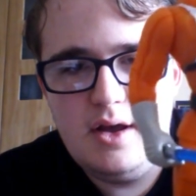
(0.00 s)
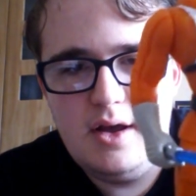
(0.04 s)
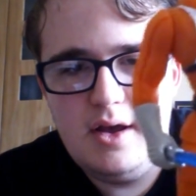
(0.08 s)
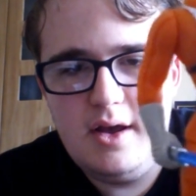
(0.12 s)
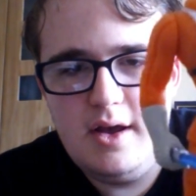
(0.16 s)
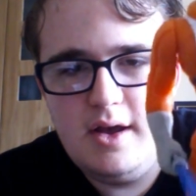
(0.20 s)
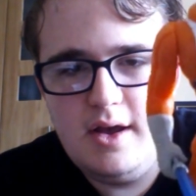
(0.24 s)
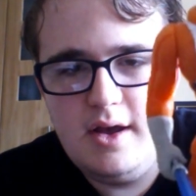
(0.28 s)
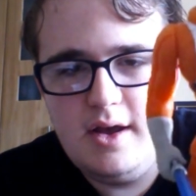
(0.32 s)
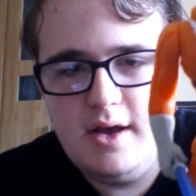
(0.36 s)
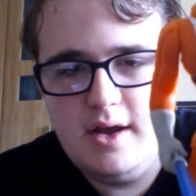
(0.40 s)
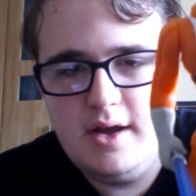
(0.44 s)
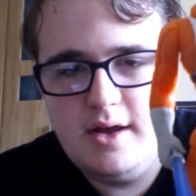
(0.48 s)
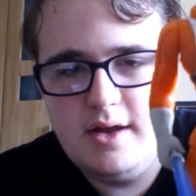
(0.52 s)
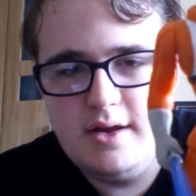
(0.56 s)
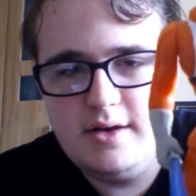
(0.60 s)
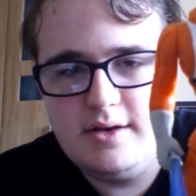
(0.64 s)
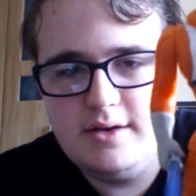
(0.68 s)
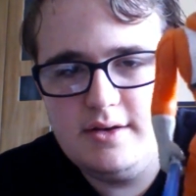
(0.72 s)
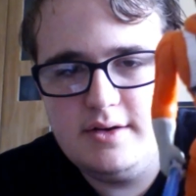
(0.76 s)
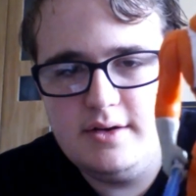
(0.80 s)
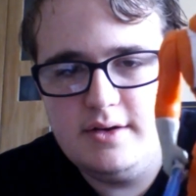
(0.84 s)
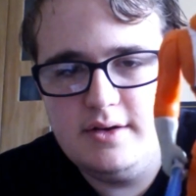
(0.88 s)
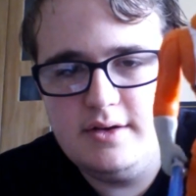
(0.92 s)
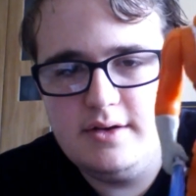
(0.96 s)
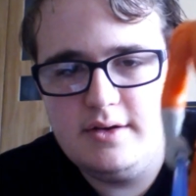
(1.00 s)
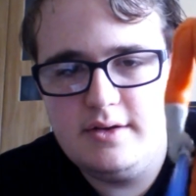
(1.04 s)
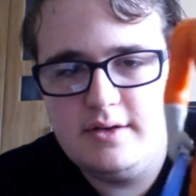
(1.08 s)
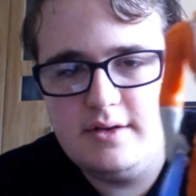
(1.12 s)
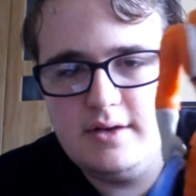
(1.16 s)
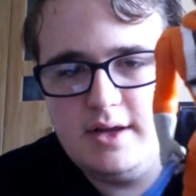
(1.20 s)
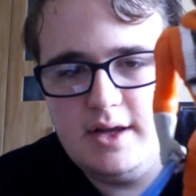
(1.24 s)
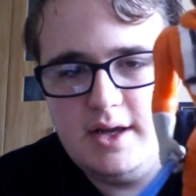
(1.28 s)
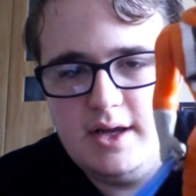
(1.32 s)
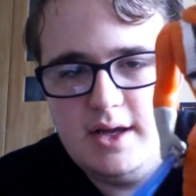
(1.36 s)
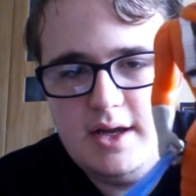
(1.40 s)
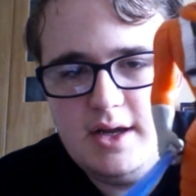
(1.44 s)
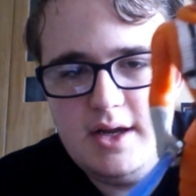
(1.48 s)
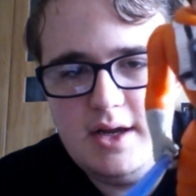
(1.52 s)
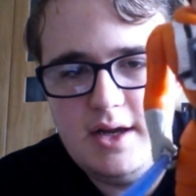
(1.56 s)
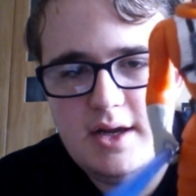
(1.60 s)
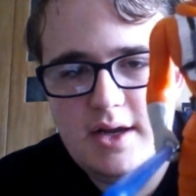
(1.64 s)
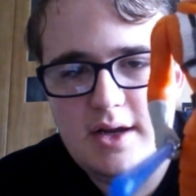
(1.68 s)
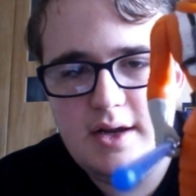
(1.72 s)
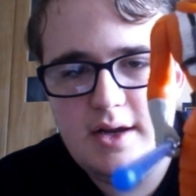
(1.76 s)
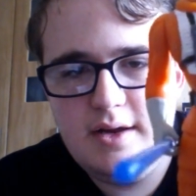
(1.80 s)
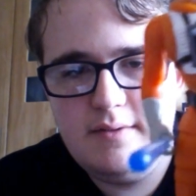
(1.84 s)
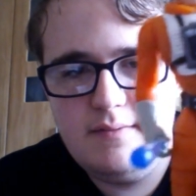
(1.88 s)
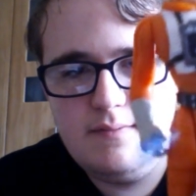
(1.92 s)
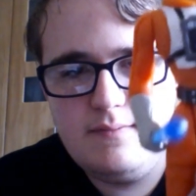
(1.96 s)
And
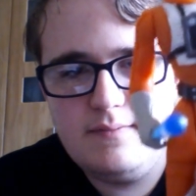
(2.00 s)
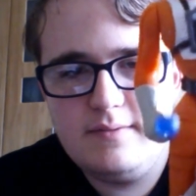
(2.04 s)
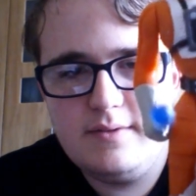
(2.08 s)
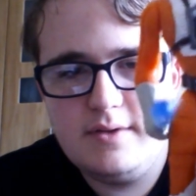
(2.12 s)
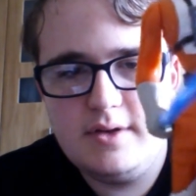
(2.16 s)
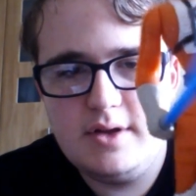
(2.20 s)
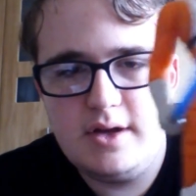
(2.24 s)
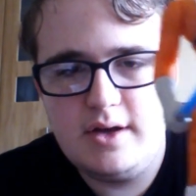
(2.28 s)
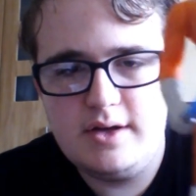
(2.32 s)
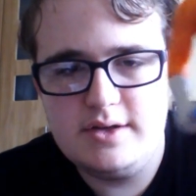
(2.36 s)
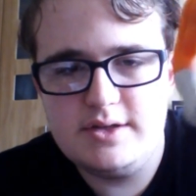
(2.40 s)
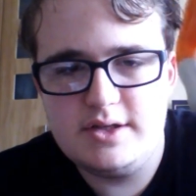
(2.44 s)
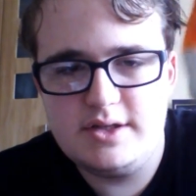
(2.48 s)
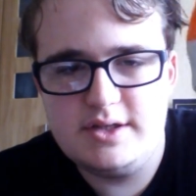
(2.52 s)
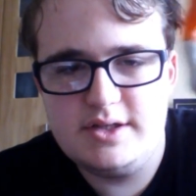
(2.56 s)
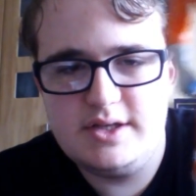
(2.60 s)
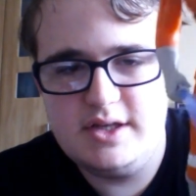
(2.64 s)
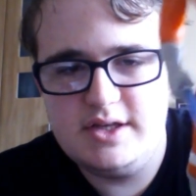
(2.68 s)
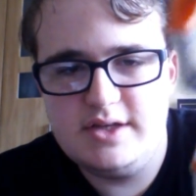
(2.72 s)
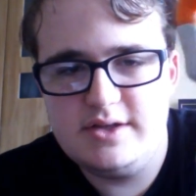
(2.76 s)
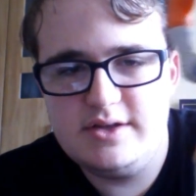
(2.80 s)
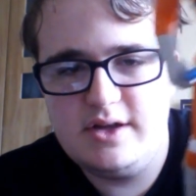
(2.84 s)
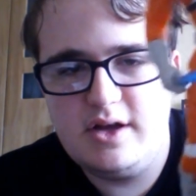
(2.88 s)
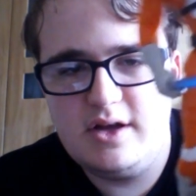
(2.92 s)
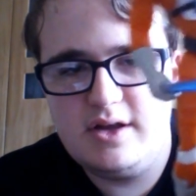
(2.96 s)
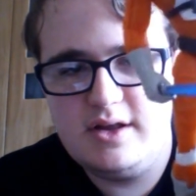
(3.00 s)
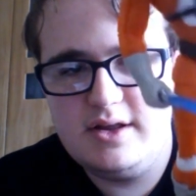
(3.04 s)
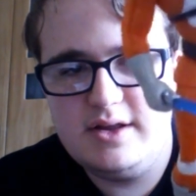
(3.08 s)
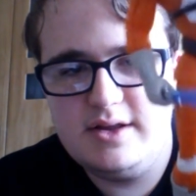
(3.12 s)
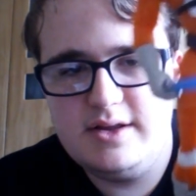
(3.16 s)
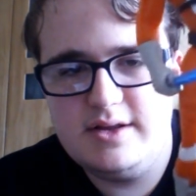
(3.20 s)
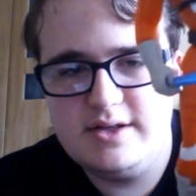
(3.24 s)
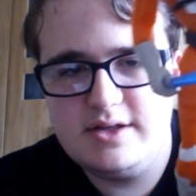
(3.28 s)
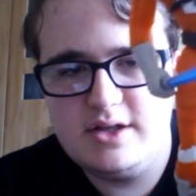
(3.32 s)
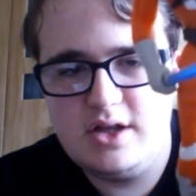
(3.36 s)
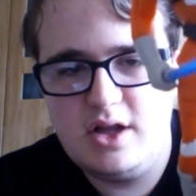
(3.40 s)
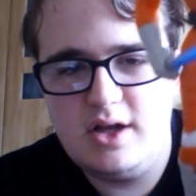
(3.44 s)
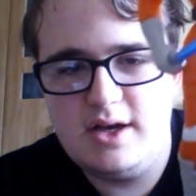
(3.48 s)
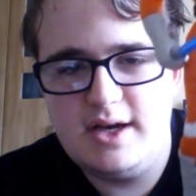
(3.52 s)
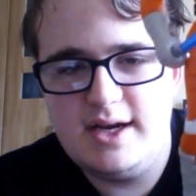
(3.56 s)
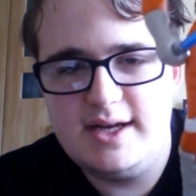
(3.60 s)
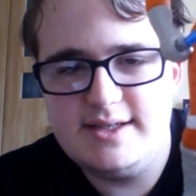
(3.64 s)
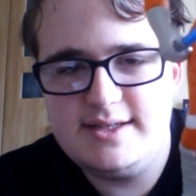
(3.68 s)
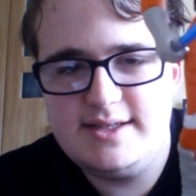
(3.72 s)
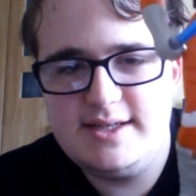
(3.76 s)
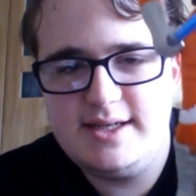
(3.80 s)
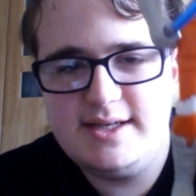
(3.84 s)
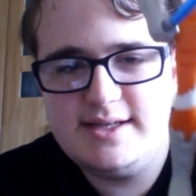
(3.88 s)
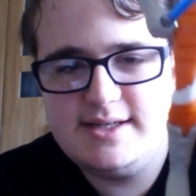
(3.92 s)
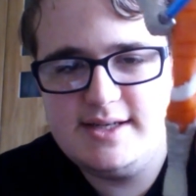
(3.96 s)
as you can see, there's a lot less
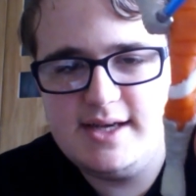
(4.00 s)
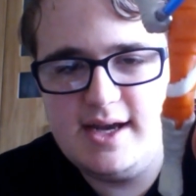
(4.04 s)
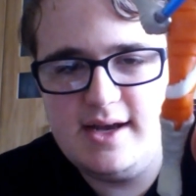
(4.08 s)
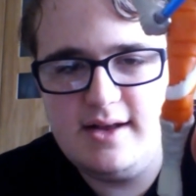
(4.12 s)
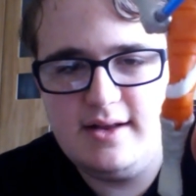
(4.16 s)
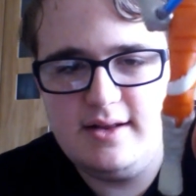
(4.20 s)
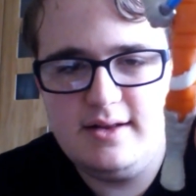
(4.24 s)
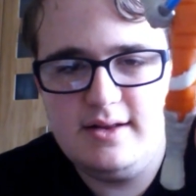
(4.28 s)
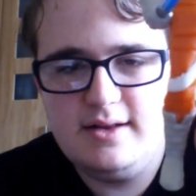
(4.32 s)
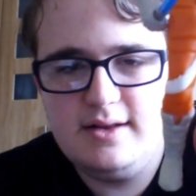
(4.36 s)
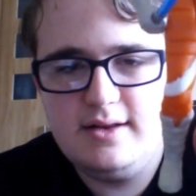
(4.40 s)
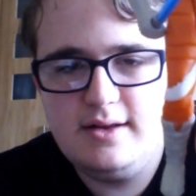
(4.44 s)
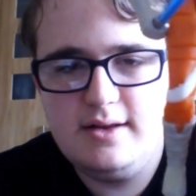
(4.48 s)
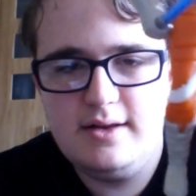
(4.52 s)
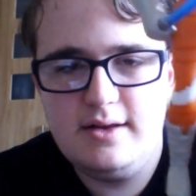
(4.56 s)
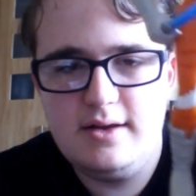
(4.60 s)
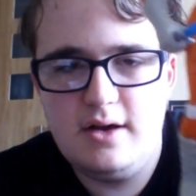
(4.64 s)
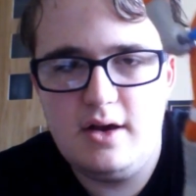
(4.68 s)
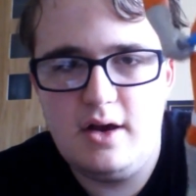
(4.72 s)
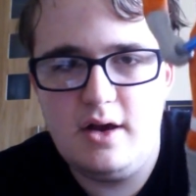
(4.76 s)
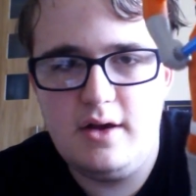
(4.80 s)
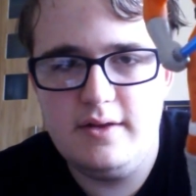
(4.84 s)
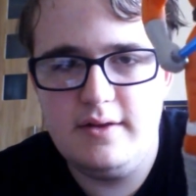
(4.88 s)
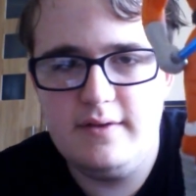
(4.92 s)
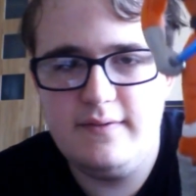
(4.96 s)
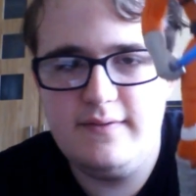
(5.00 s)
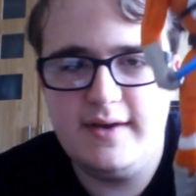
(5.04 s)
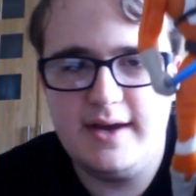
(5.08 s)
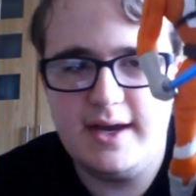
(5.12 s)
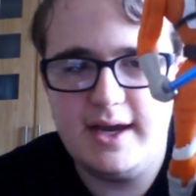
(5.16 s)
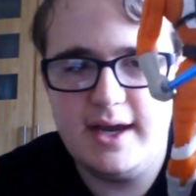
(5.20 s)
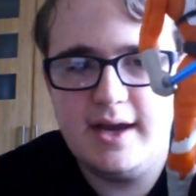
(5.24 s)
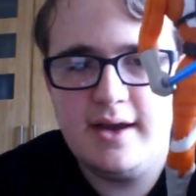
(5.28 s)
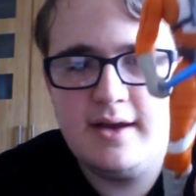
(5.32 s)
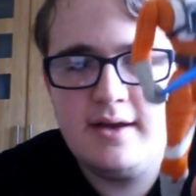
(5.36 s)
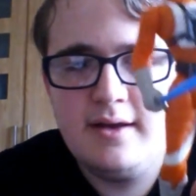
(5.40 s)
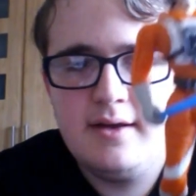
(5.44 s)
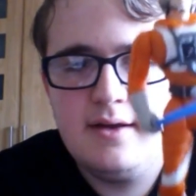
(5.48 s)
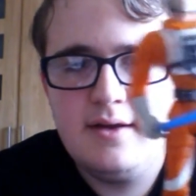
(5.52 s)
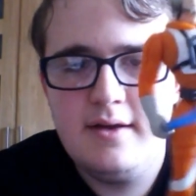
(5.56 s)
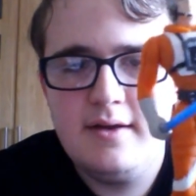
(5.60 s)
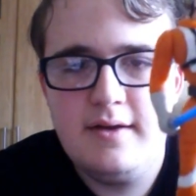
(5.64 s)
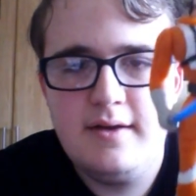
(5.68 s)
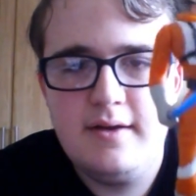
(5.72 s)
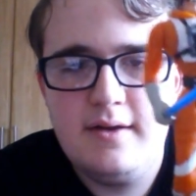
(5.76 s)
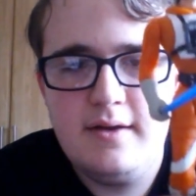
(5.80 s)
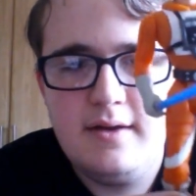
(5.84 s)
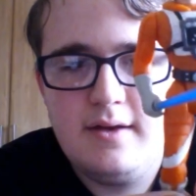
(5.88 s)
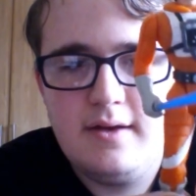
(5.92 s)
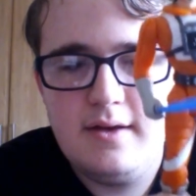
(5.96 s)
detail on the figure
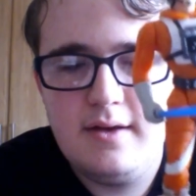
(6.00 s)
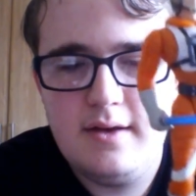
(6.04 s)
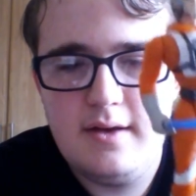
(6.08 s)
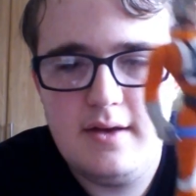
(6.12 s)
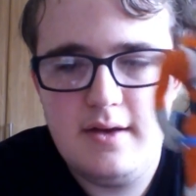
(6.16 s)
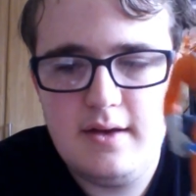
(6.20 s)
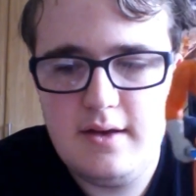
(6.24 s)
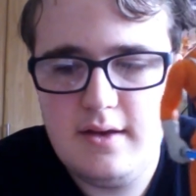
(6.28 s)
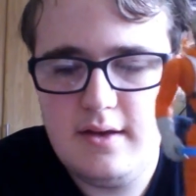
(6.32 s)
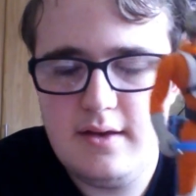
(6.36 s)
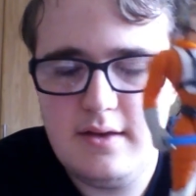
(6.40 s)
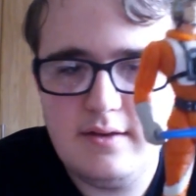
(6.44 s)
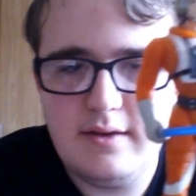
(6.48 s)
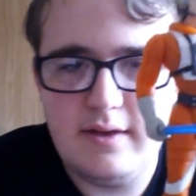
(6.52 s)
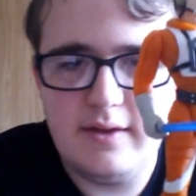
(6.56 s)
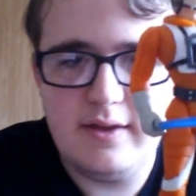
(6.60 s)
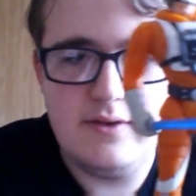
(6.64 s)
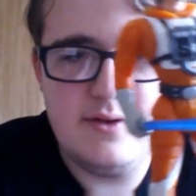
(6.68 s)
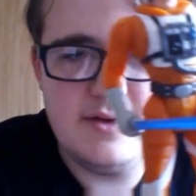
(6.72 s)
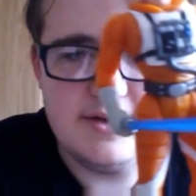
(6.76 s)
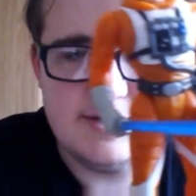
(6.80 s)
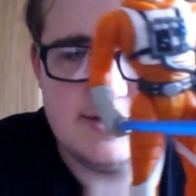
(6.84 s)
than there is in